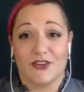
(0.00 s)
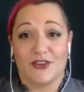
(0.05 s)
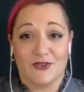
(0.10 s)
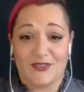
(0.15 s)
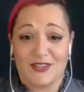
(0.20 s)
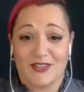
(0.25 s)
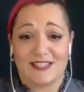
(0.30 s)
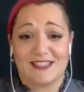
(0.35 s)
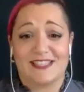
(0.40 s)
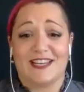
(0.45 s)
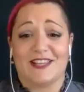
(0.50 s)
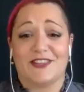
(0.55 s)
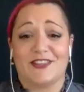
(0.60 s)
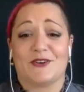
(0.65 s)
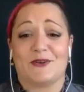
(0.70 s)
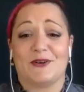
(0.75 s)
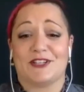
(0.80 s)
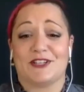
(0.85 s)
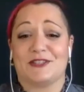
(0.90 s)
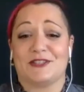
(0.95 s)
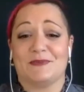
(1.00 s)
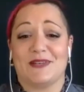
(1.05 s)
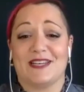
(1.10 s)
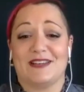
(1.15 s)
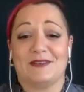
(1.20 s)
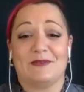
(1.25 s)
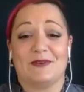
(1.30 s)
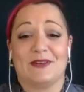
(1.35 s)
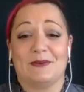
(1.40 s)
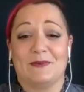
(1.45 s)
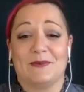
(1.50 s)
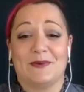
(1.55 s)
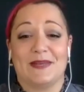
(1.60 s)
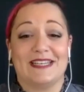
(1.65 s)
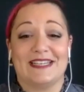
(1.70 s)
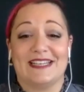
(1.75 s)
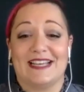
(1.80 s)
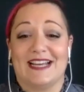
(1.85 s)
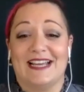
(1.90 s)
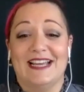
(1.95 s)
That's another question we
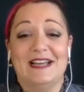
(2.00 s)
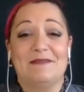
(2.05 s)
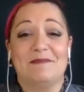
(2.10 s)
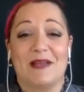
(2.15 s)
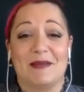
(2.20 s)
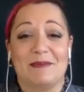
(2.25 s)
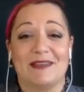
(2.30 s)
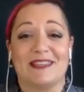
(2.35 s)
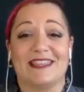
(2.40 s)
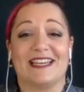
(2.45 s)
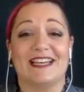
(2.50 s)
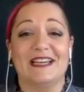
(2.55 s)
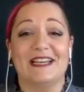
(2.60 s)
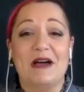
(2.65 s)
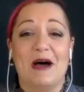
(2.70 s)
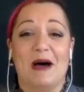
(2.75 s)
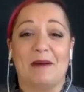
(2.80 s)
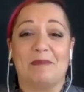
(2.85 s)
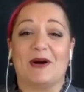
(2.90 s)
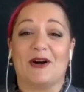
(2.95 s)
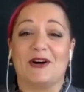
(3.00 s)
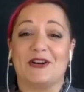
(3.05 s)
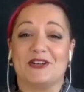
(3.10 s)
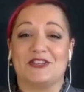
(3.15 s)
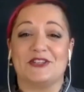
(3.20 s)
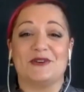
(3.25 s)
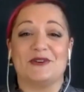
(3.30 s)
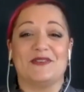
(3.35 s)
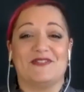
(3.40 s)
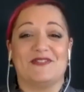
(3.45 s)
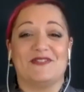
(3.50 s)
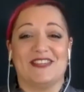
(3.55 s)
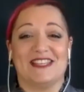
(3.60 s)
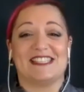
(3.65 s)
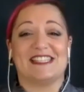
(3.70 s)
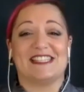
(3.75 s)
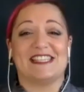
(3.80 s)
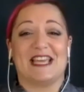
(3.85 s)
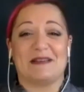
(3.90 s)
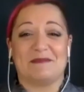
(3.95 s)
maybe the a part two of this
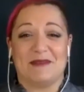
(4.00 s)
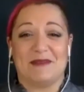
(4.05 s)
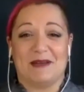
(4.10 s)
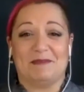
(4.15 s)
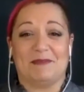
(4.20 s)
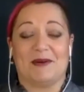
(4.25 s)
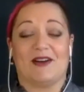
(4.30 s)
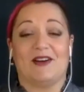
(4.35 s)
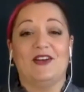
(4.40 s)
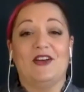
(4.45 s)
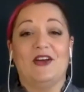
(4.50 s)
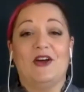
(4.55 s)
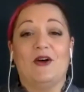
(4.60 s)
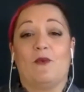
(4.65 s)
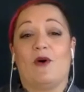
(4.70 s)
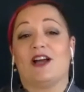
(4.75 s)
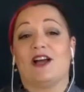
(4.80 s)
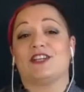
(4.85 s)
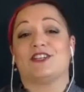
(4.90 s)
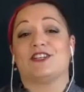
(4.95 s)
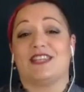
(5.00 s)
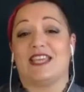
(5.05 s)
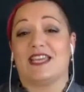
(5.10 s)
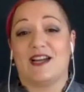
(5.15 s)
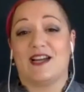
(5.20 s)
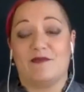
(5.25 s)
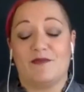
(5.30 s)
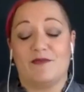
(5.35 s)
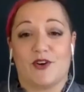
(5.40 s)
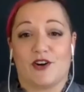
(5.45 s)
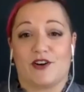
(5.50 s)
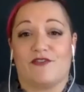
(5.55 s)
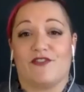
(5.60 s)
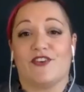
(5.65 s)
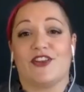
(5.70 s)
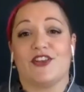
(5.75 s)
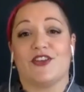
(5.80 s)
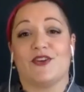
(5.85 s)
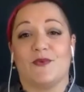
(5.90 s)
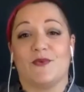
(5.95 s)
segment, but why should they come work for you?